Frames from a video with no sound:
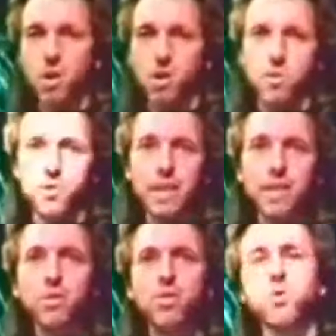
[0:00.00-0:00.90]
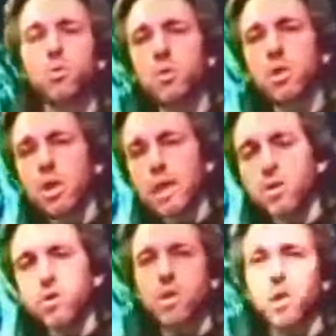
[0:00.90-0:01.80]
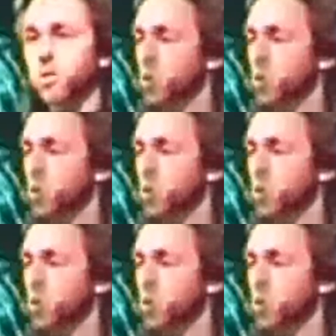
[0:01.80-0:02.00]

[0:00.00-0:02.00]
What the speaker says: our Earth into interstellar